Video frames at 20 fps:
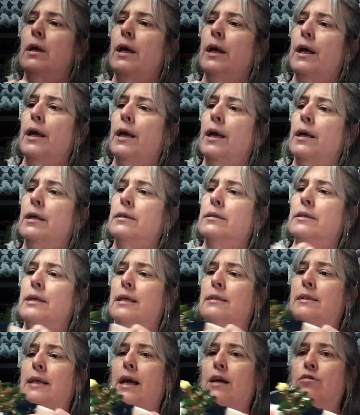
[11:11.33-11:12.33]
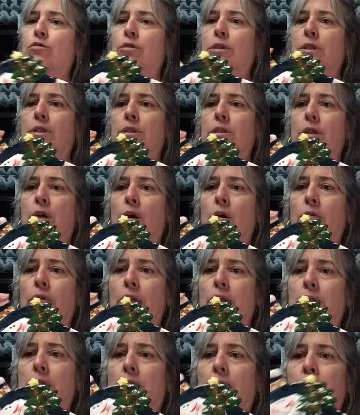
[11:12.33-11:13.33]
and that's actually snow.
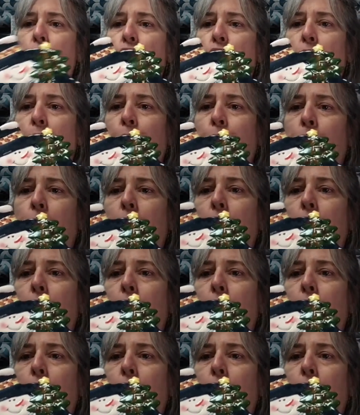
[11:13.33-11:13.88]
That's not a chip.